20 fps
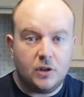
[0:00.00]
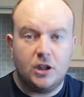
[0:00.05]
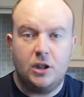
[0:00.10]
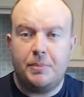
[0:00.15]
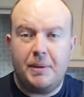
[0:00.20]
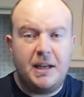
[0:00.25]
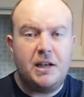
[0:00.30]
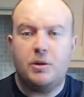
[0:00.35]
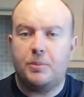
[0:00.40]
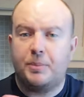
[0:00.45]
They
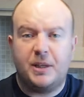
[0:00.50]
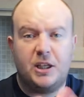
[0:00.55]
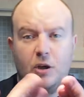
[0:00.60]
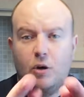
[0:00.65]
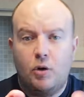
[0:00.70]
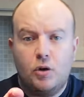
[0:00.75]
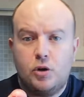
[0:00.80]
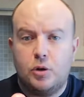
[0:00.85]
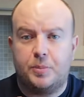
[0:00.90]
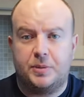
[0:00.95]
may not be
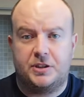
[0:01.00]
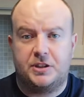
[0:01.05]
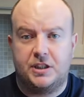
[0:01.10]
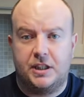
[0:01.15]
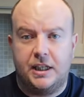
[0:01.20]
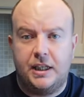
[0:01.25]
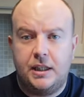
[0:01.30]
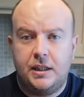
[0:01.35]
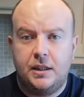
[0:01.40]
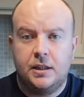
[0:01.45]
your cup of
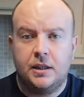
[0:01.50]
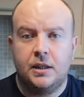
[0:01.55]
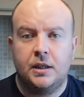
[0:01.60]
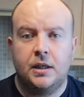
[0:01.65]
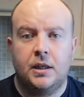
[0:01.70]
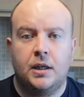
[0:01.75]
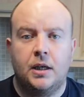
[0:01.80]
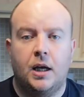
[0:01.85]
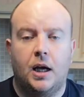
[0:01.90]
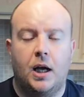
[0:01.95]
tea,
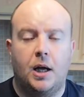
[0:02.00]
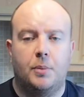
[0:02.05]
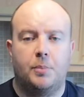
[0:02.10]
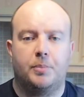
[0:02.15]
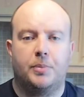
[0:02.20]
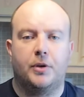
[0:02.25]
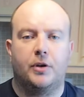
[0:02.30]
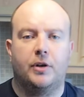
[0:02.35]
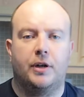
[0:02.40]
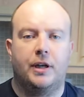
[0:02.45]

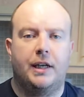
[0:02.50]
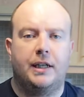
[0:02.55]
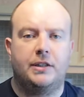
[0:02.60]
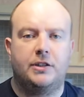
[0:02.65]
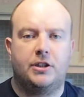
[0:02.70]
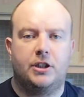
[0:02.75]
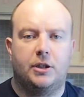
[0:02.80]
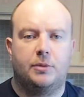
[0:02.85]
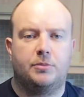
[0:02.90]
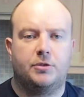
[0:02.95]
but in
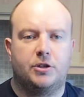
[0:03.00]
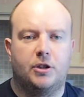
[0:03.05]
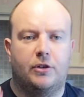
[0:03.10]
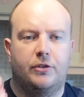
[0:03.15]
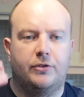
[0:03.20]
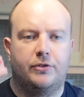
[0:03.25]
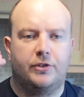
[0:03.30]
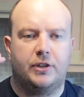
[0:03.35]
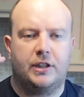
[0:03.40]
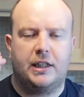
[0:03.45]
terms
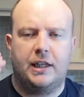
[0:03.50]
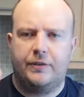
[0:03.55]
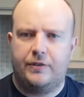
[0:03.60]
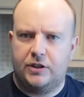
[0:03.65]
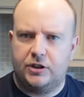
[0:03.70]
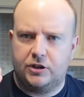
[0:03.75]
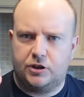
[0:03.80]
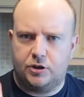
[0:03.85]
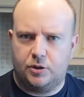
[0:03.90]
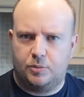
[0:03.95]
of
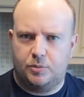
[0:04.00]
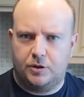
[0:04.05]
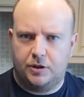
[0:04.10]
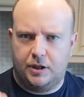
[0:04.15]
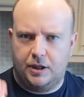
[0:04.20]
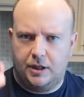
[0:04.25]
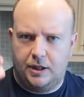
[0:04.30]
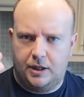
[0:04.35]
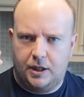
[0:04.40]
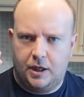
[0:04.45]
giving someone
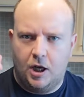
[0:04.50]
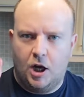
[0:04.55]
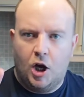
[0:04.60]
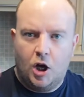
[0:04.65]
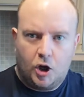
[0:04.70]
a